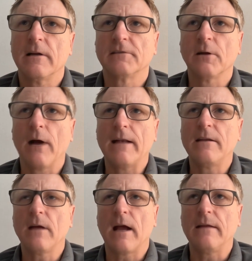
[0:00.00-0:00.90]
So I
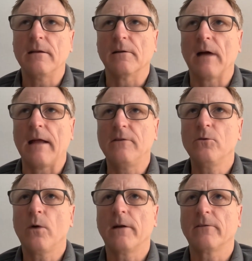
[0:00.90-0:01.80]
do you know I
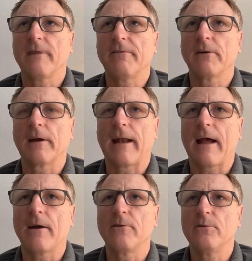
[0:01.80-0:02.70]
do want to try figuring out
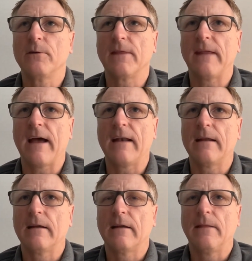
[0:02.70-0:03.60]
how do you get that
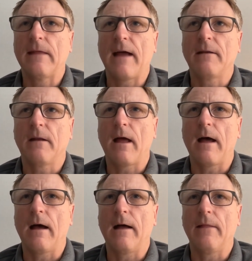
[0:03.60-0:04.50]
that
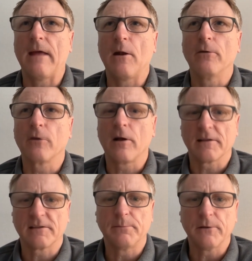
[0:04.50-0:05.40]
uh, that overall
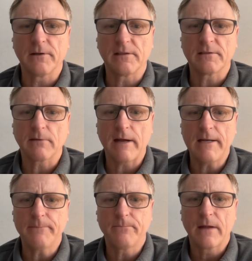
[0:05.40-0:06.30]
experience
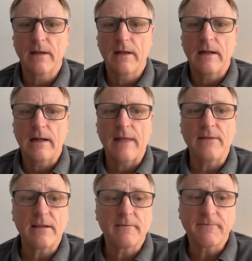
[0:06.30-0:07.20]
right, and
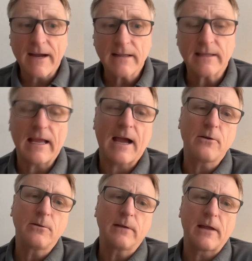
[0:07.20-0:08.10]
then finally how
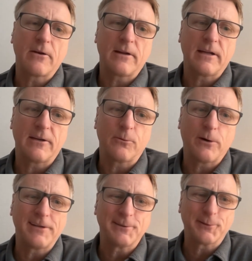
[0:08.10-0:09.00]
do you layer in
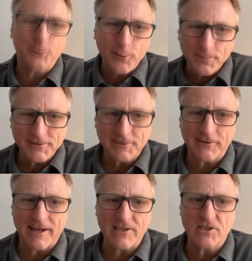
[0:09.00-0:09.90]
what is your corporate
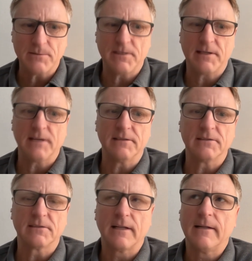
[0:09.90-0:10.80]
strategy because